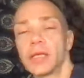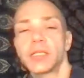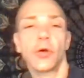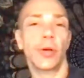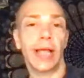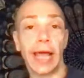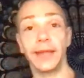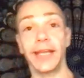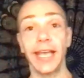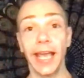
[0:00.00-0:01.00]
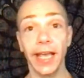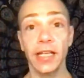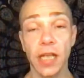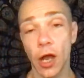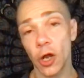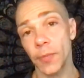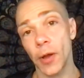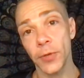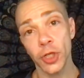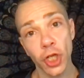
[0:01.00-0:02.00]
So again, the kings are about
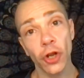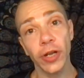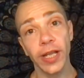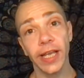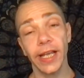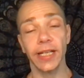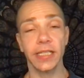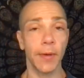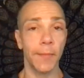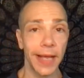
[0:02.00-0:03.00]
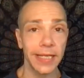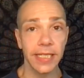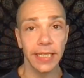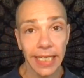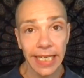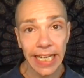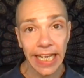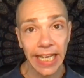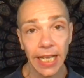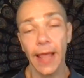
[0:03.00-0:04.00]
maturity, it's about
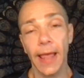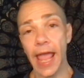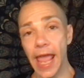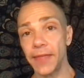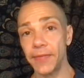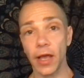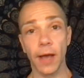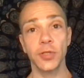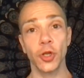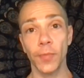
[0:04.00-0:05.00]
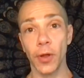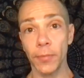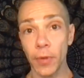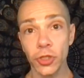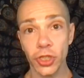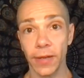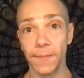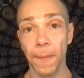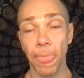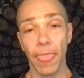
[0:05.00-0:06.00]
masculinity, and the cups are about emotion.
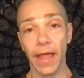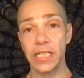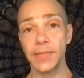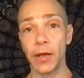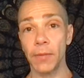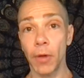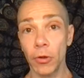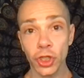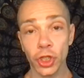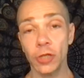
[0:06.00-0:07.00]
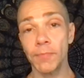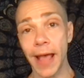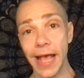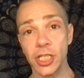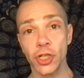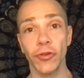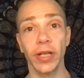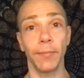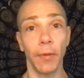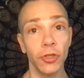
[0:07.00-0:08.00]
And it's about emotional mastery and
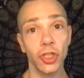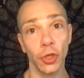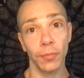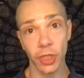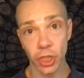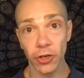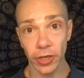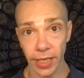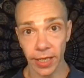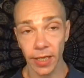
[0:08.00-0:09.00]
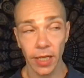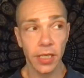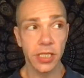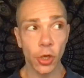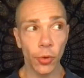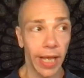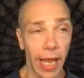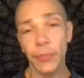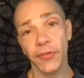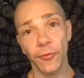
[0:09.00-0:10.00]
emotional maturity. So again,
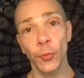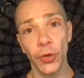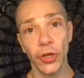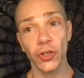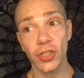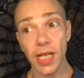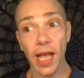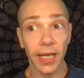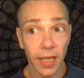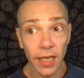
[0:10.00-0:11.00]
with the full moon in your sign,